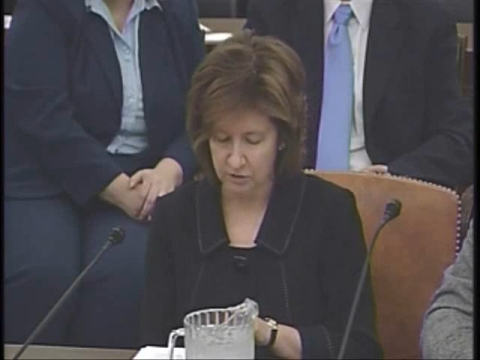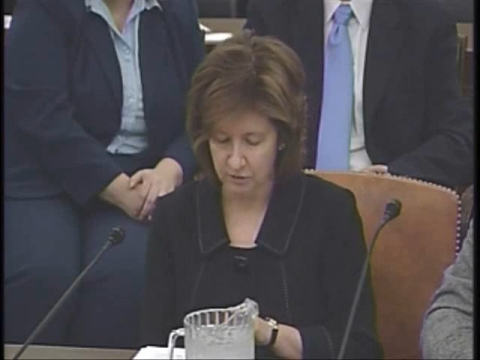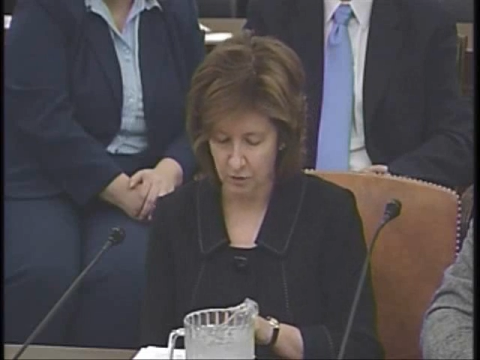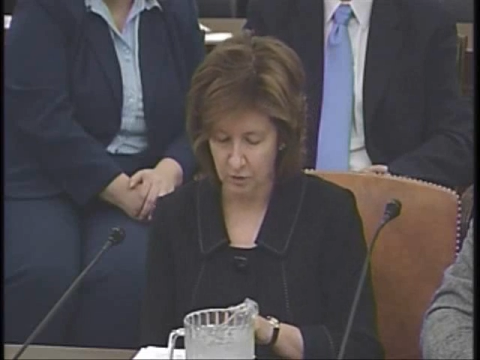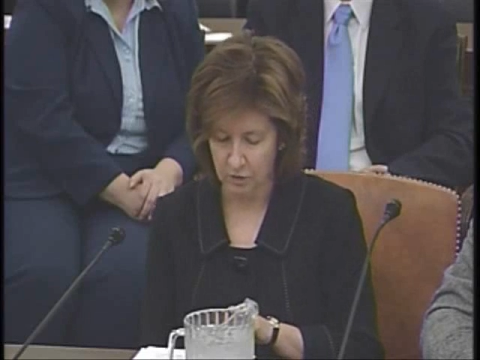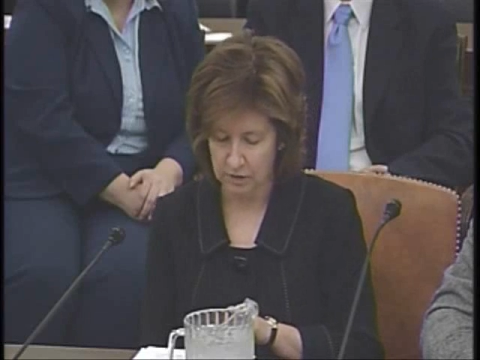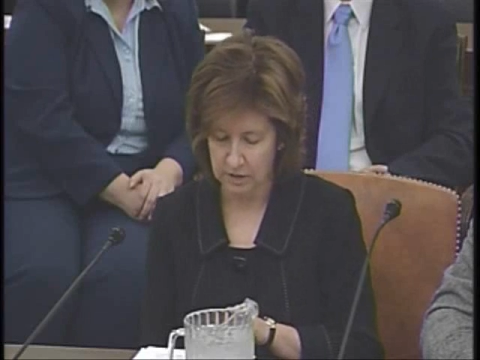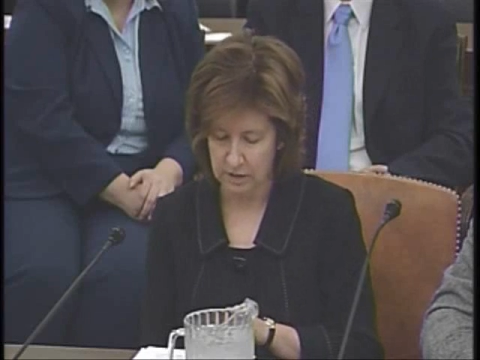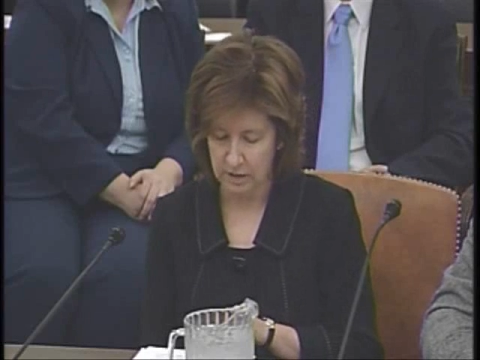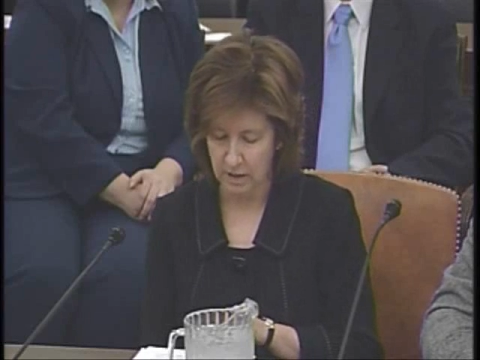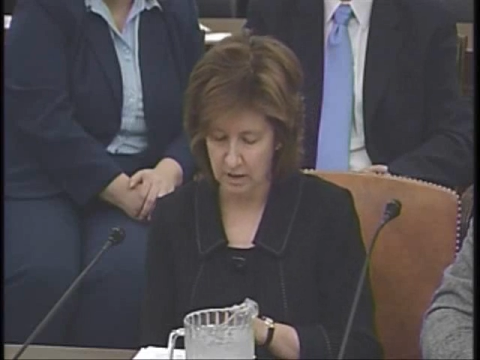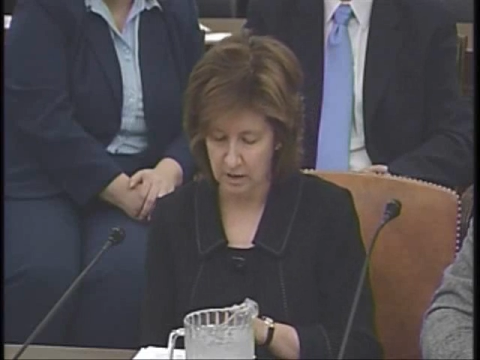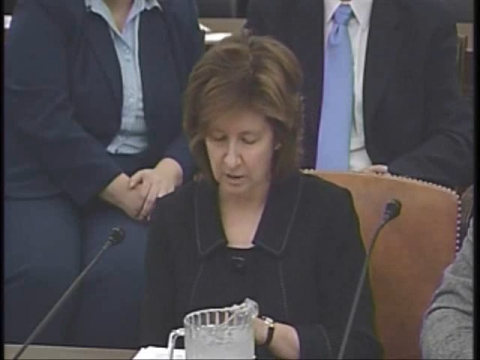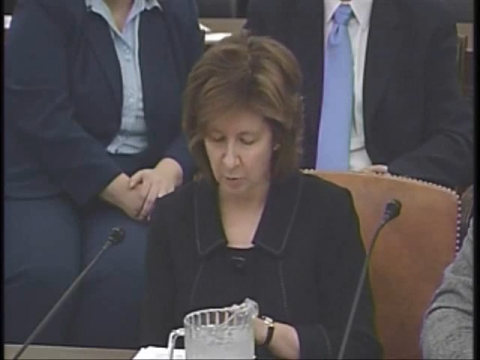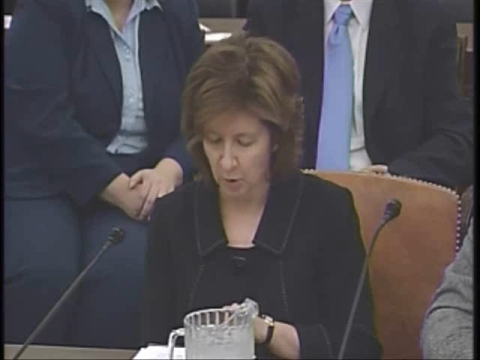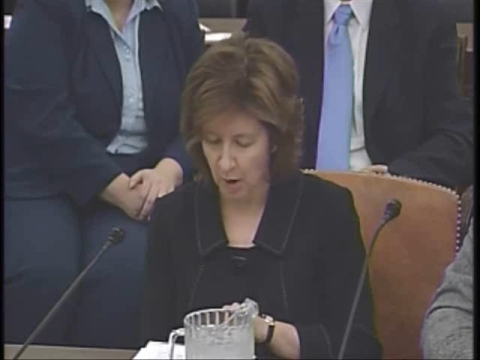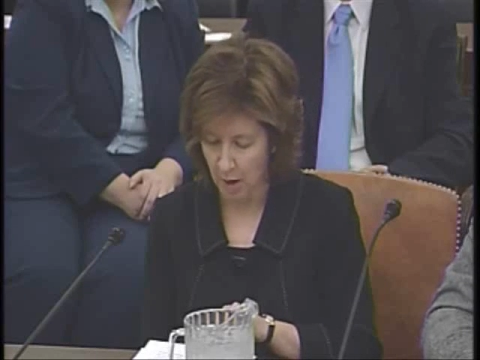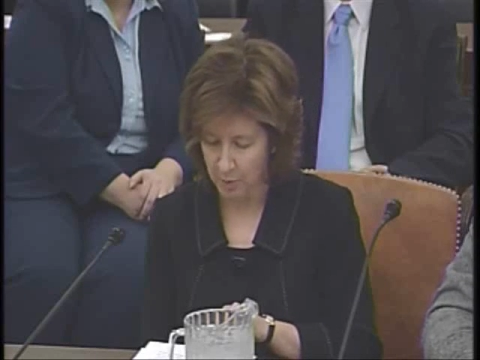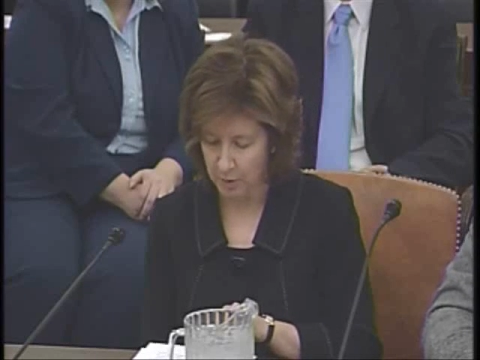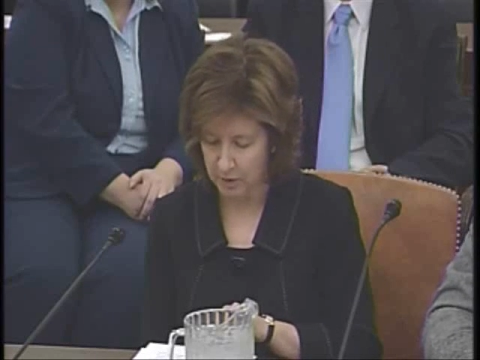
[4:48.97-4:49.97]
focusing on the
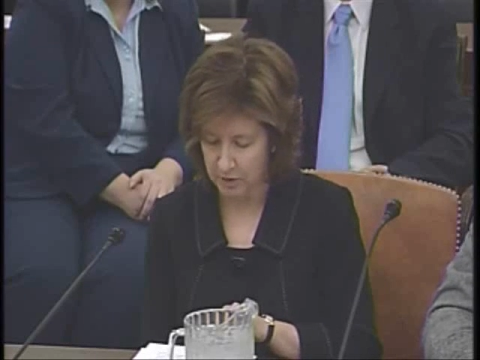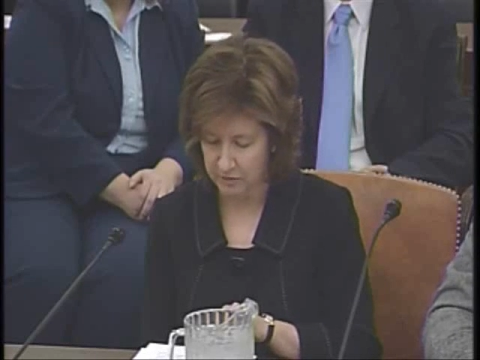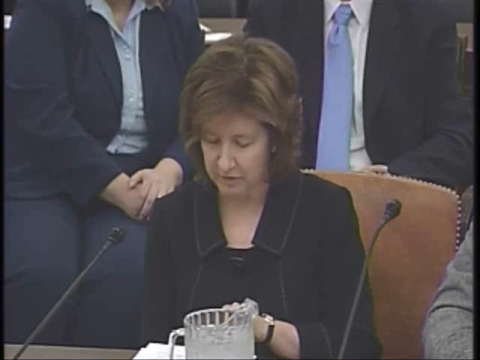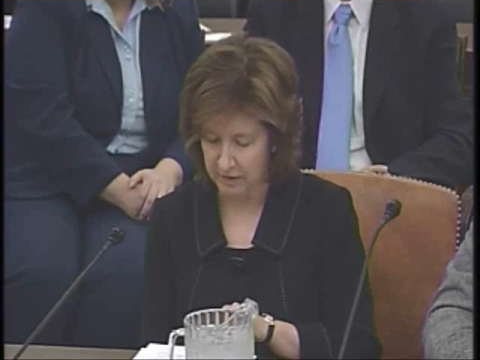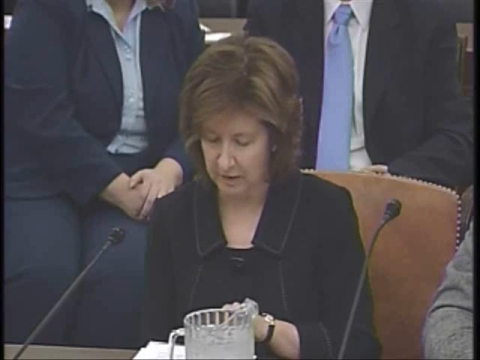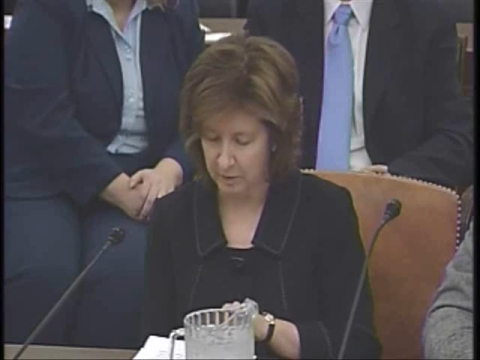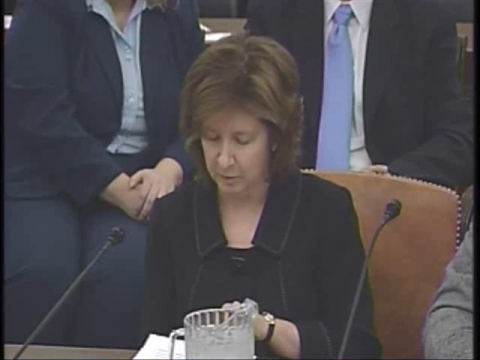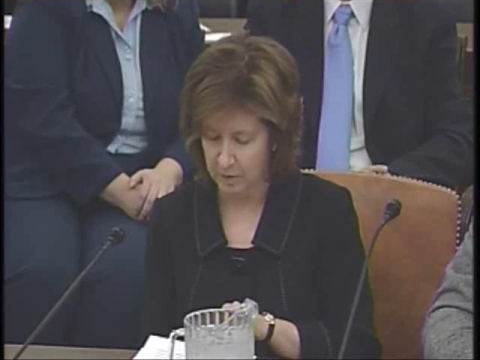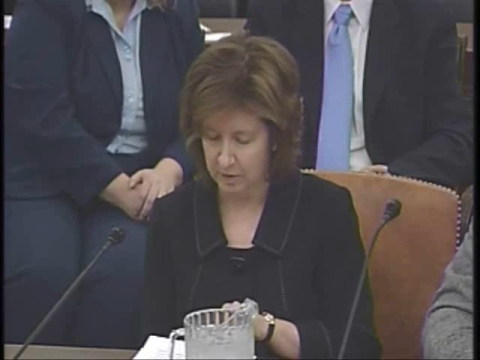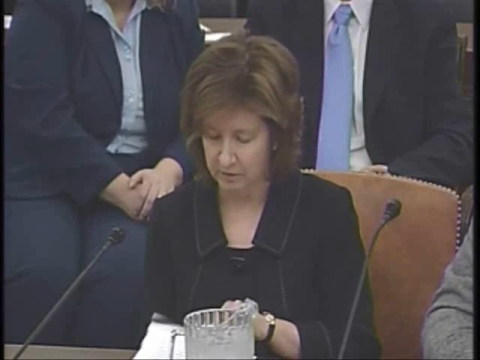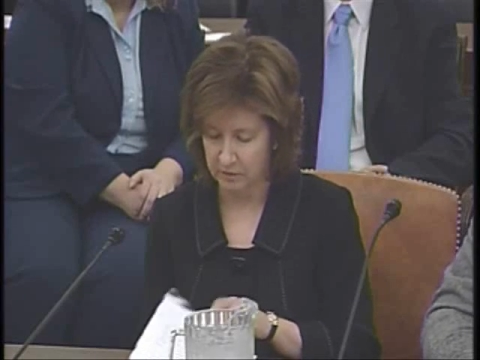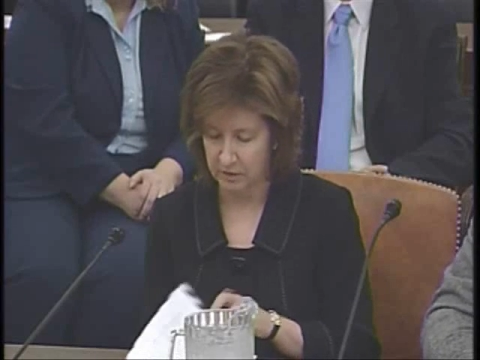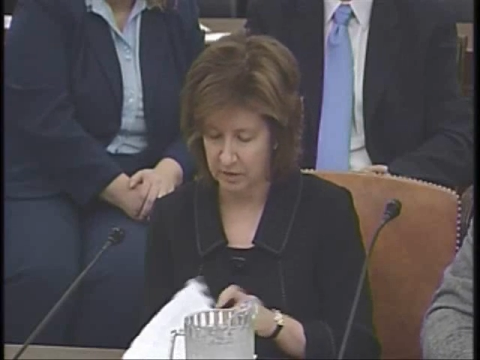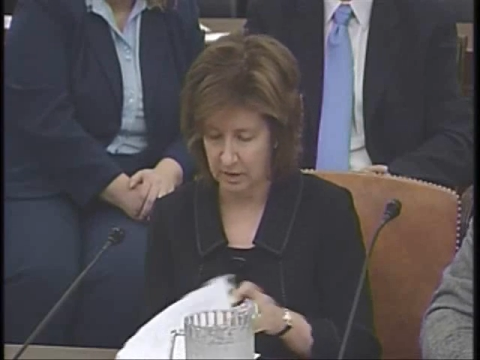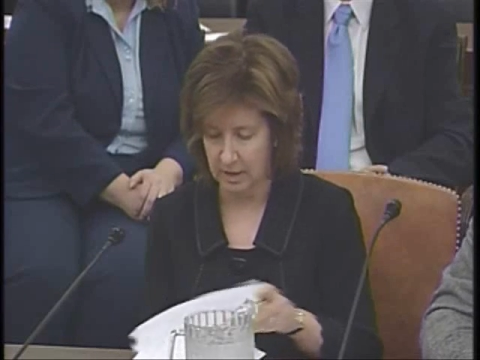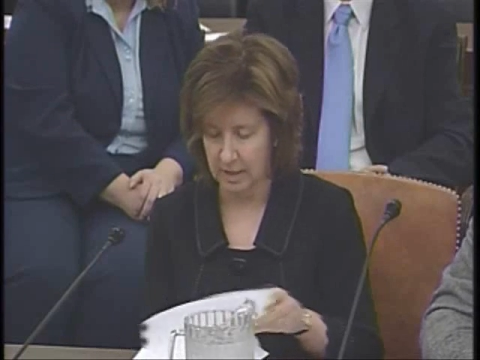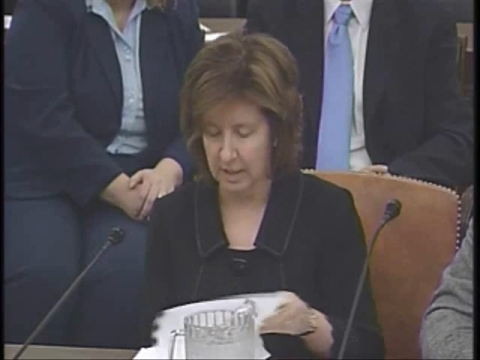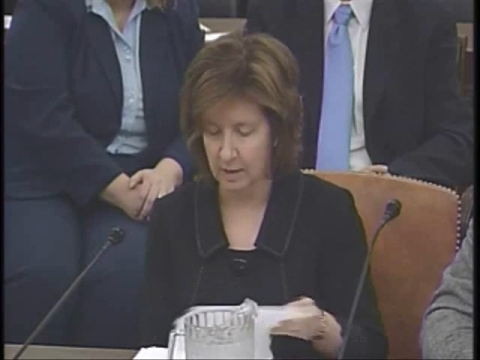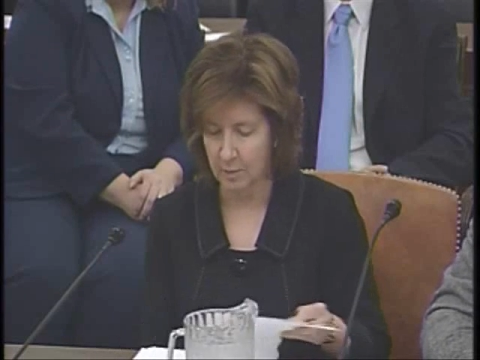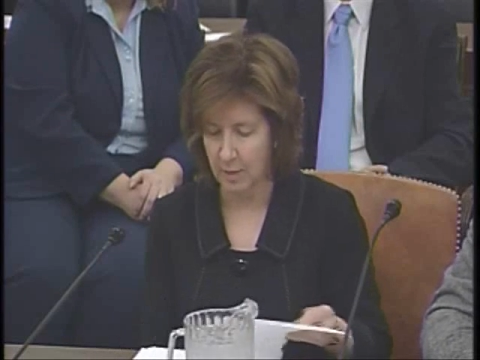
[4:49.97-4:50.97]
proper development of the
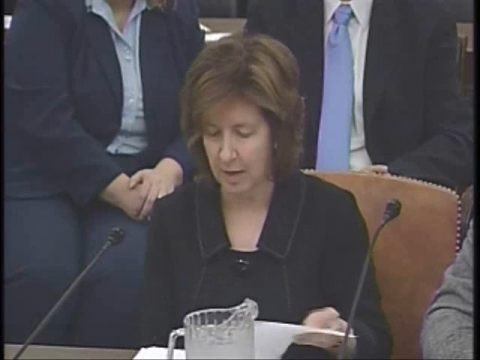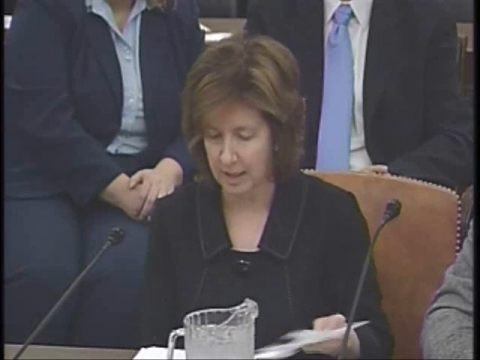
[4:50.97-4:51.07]
claim